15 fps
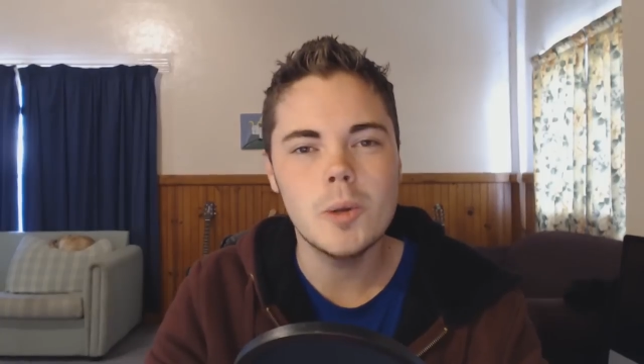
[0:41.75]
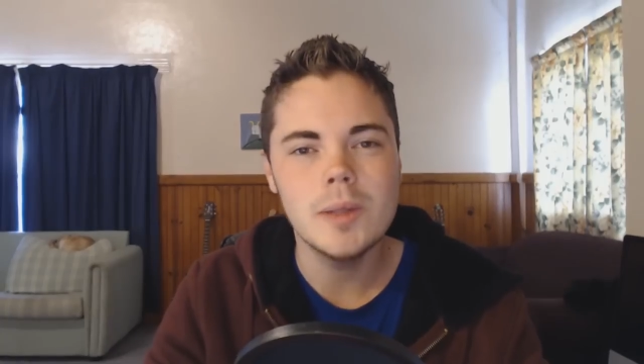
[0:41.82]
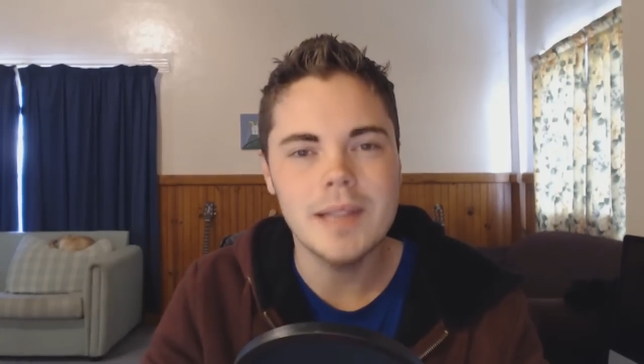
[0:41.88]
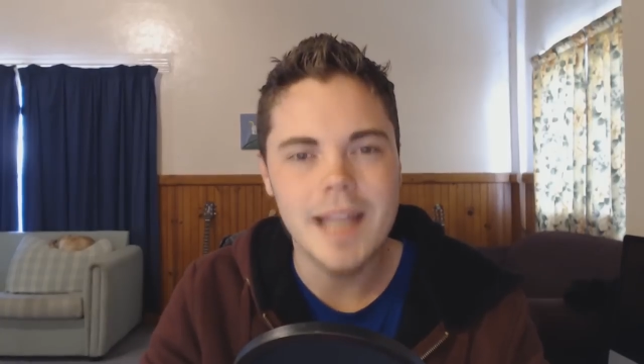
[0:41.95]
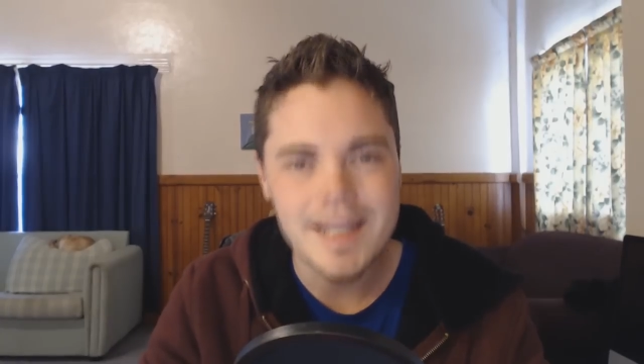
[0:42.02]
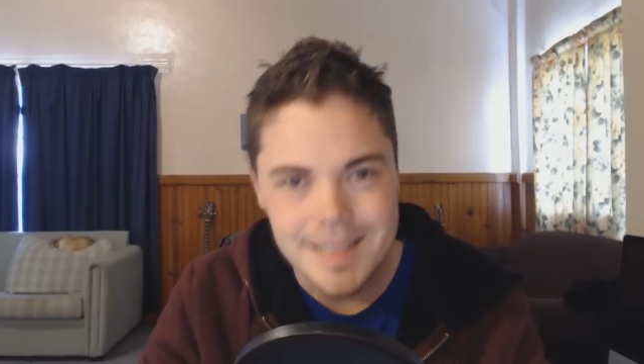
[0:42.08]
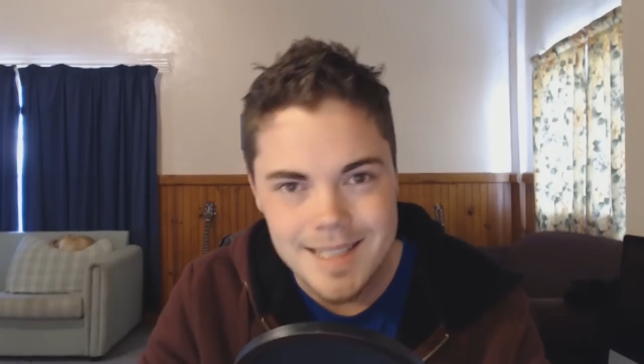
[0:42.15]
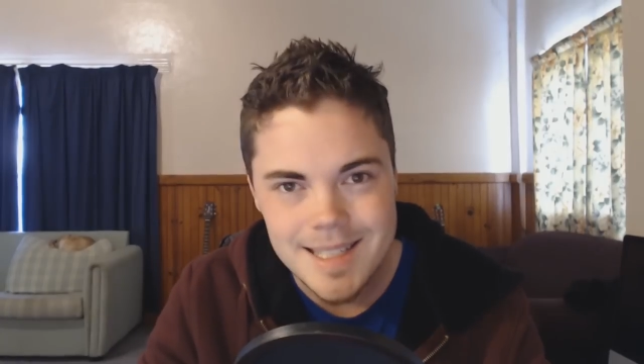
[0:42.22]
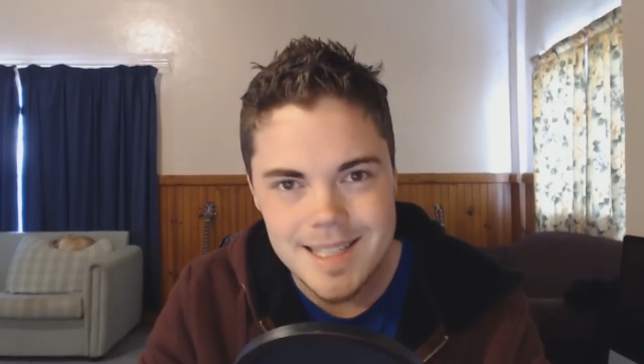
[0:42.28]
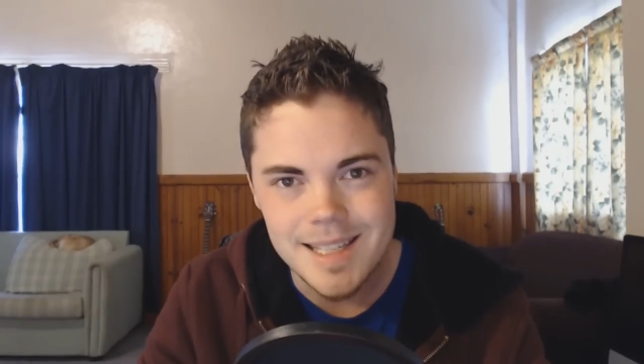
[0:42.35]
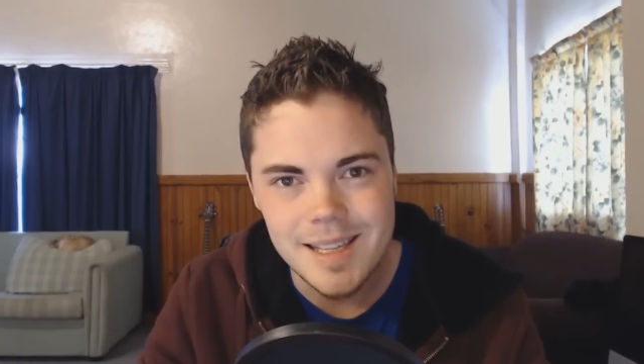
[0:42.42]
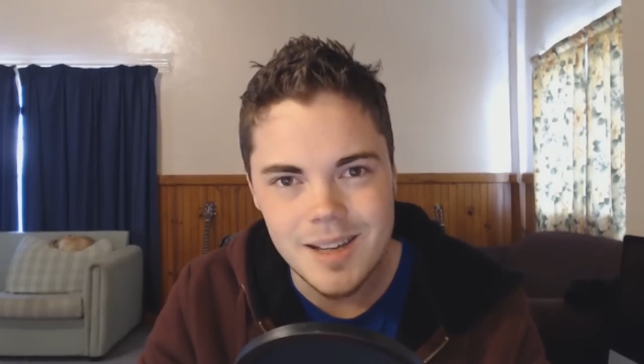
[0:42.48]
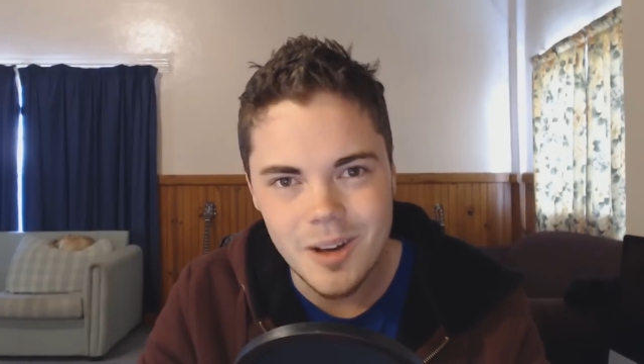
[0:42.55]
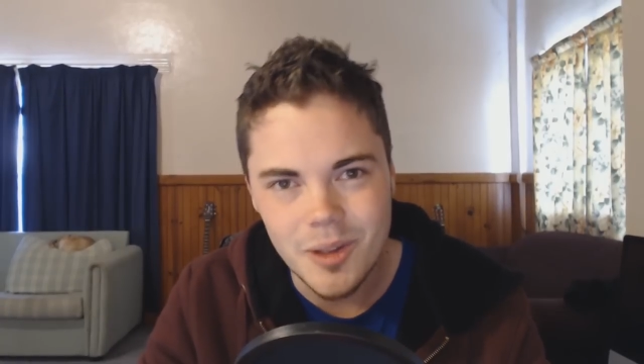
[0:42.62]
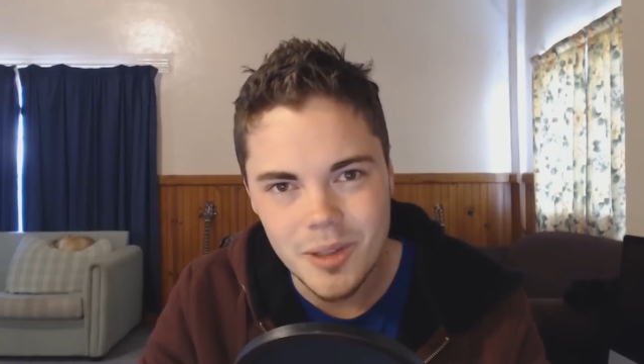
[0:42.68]

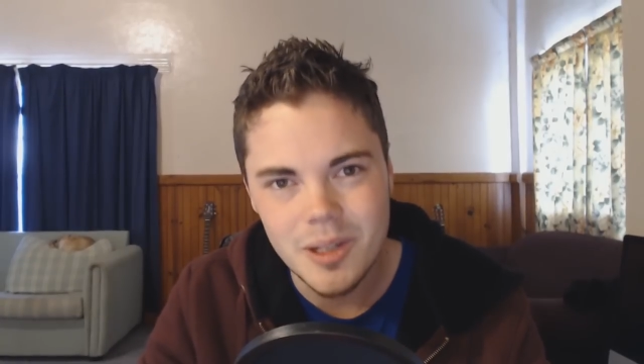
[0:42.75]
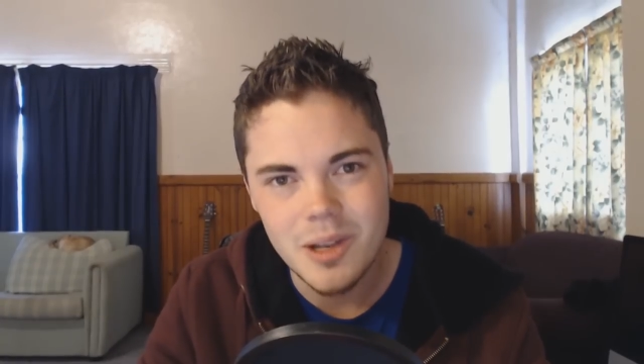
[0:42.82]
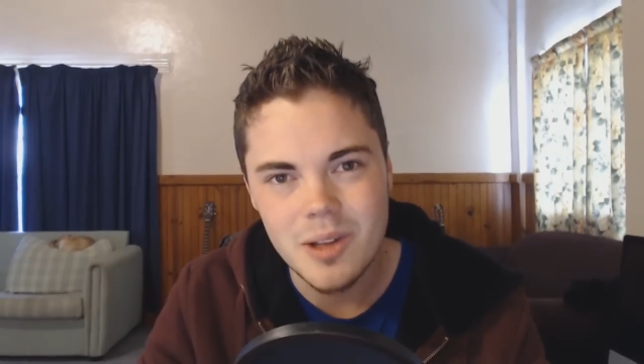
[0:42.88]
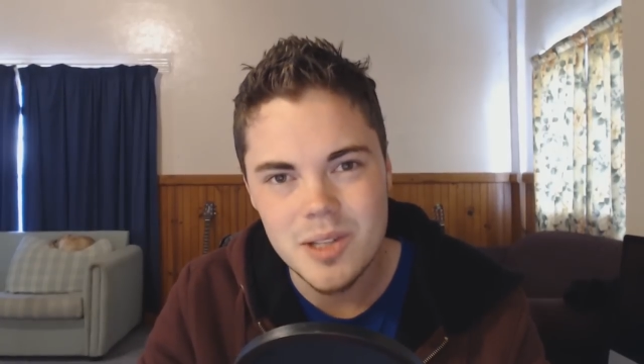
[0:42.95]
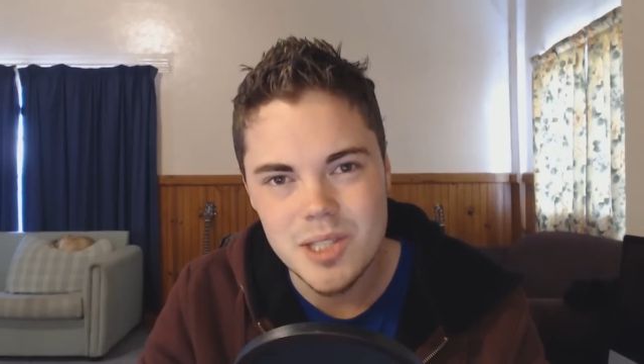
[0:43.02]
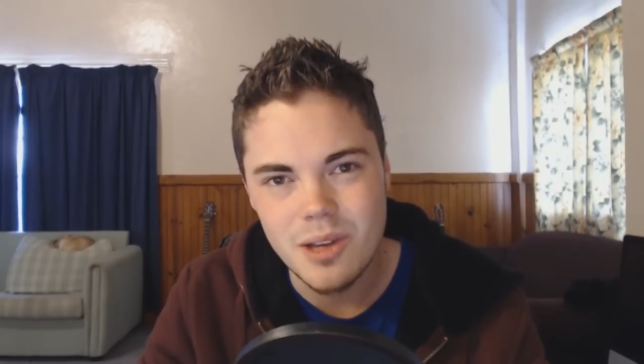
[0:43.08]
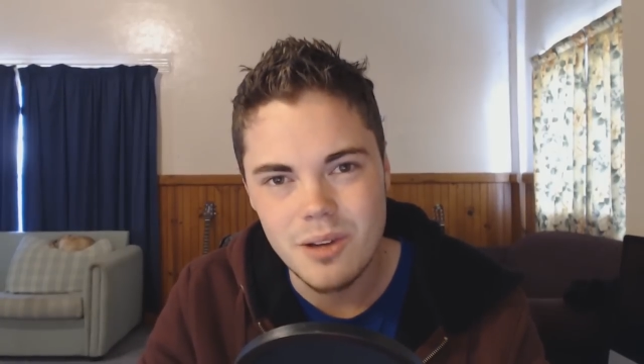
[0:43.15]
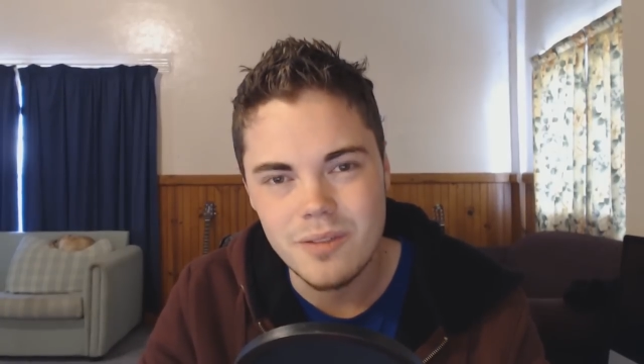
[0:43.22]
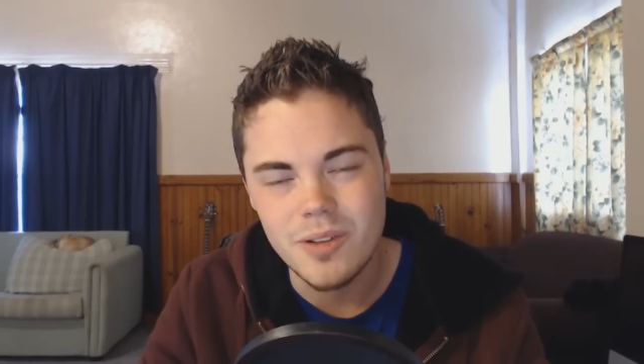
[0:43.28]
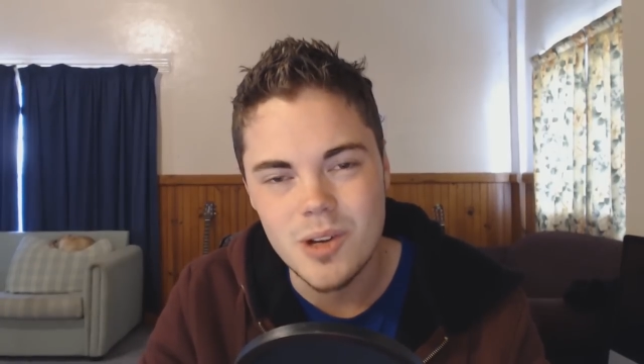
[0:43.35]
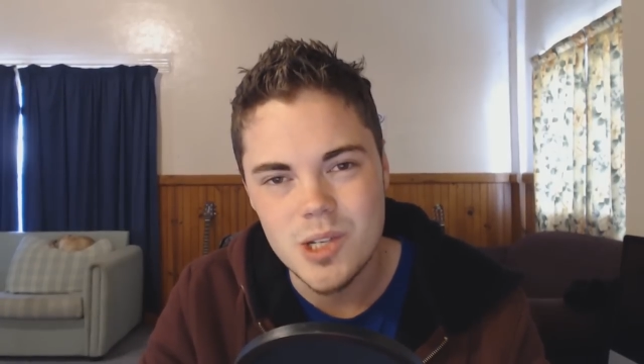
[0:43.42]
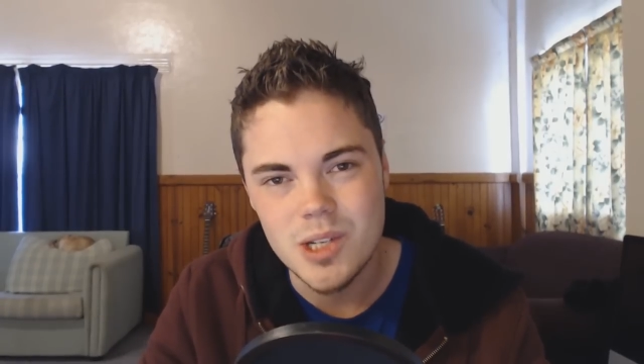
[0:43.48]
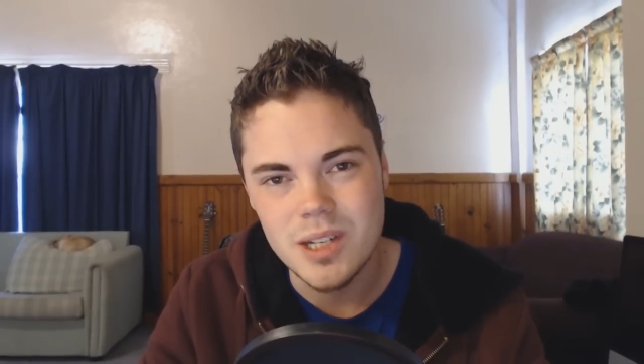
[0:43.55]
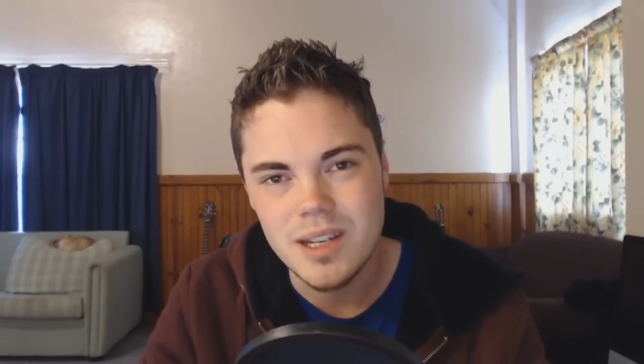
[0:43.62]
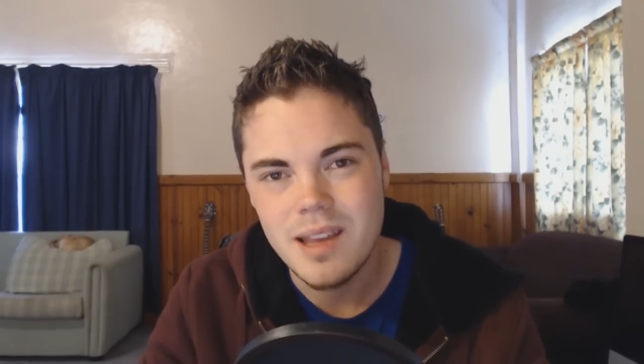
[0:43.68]
latency on the console
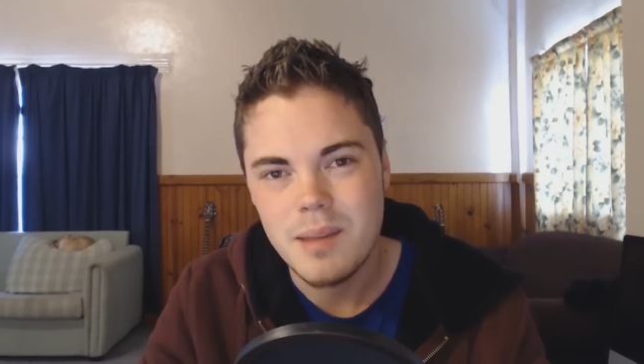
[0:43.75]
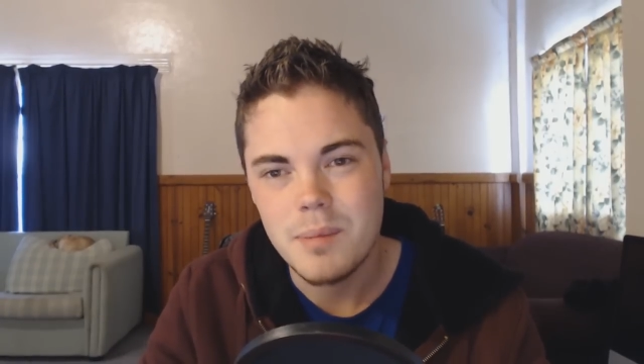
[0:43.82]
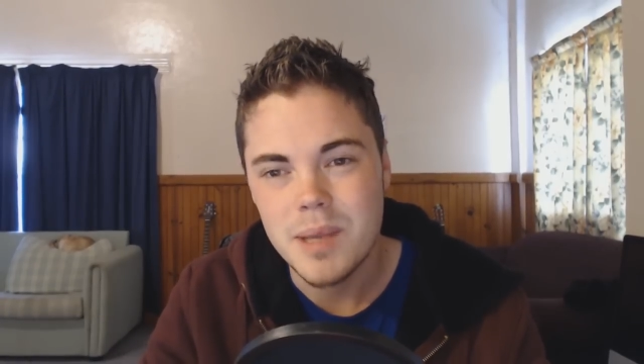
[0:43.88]
version